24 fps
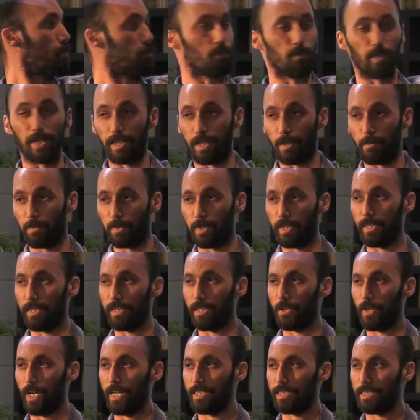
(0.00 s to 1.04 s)
went completely
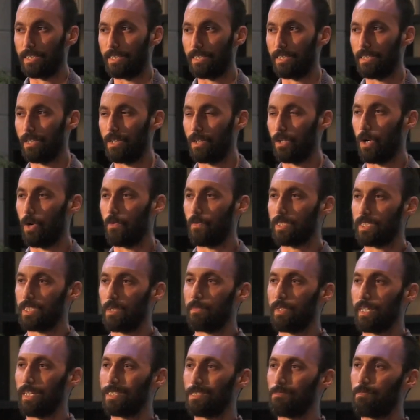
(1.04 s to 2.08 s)
crazy over
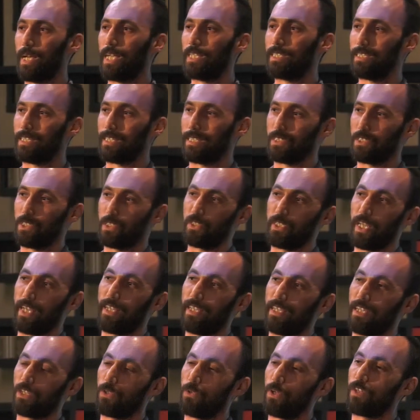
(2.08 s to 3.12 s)
something as basic as just
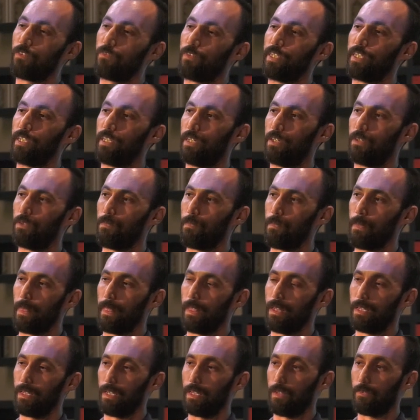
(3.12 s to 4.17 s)
taking a quick video
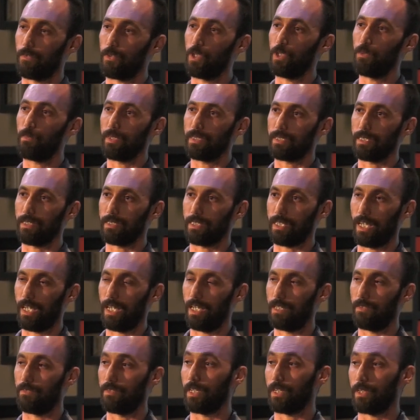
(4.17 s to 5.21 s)
of humans
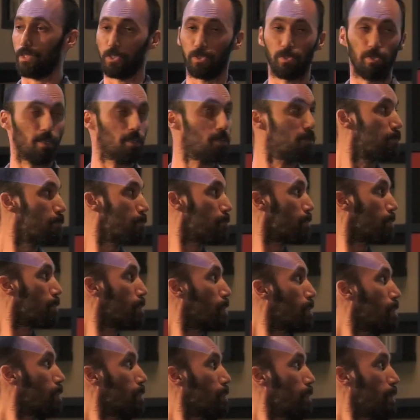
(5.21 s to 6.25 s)
outside of a liquor store.
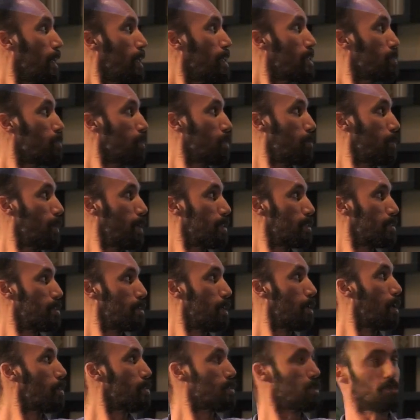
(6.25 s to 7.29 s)
The next one was
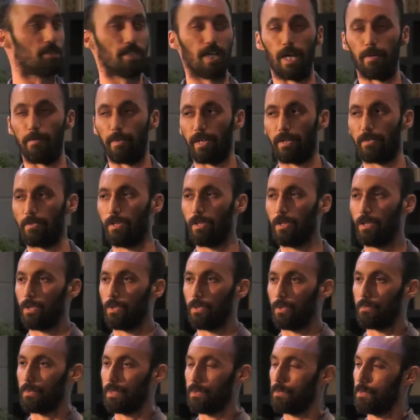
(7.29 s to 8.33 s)
also timing.
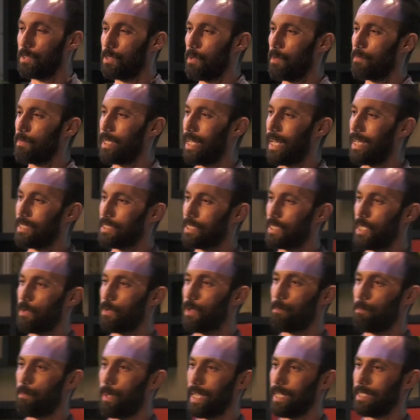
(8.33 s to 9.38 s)
Do you remember last year
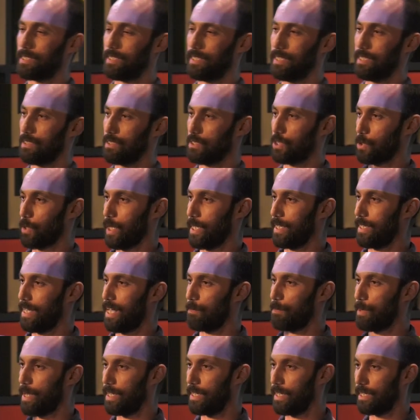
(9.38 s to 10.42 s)
when Banksy shredded
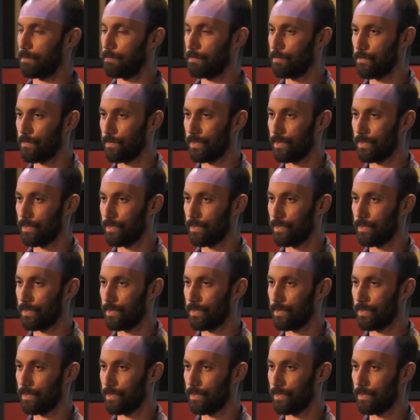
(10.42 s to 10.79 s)
that painting?